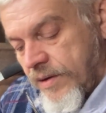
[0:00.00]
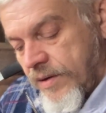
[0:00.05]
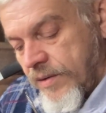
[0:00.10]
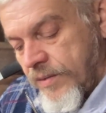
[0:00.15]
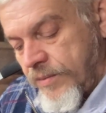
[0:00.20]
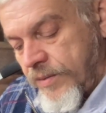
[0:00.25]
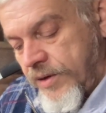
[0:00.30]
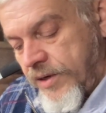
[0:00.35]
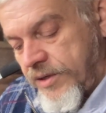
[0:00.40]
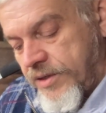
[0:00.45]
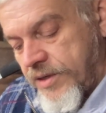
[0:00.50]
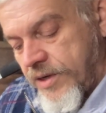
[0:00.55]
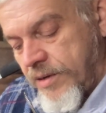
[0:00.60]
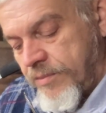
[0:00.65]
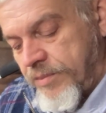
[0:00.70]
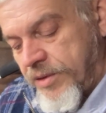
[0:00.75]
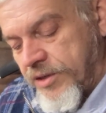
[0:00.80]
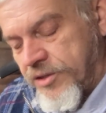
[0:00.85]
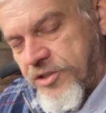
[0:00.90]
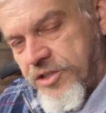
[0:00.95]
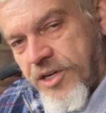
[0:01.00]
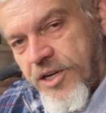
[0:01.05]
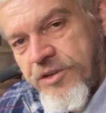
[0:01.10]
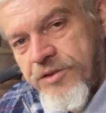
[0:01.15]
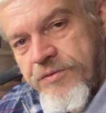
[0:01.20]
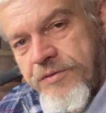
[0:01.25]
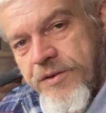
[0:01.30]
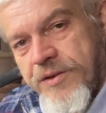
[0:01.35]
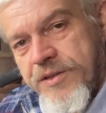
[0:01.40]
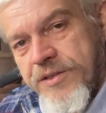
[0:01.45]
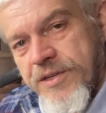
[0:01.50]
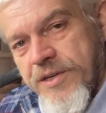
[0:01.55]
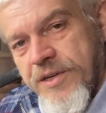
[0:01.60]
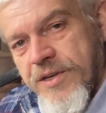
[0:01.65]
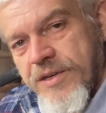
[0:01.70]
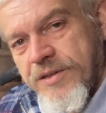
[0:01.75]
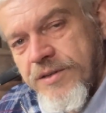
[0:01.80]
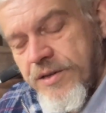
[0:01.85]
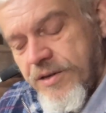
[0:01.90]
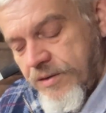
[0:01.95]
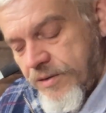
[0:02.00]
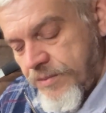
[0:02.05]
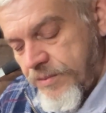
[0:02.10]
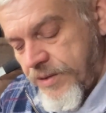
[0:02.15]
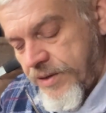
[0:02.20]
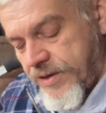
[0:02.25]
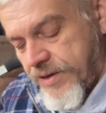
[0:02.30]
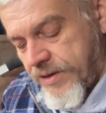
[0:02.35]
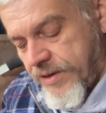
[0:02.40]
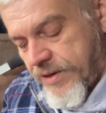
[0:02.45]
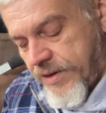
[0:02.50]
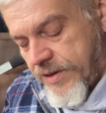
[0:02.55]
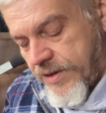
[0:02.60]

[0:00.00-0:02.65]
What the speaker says: We need to get a big chest freezer so that we can